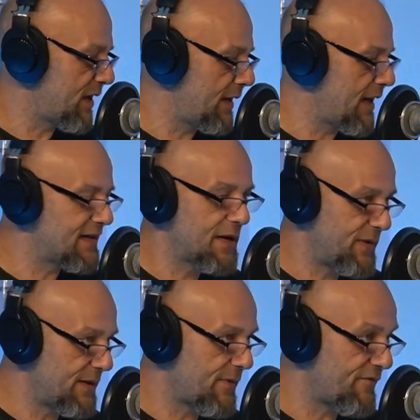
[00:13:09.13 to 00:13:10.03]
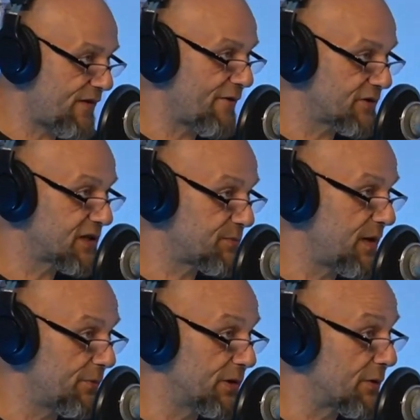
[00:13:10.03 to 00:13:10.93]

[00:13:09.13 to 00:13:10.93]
It ended up being about 5 or 6 people.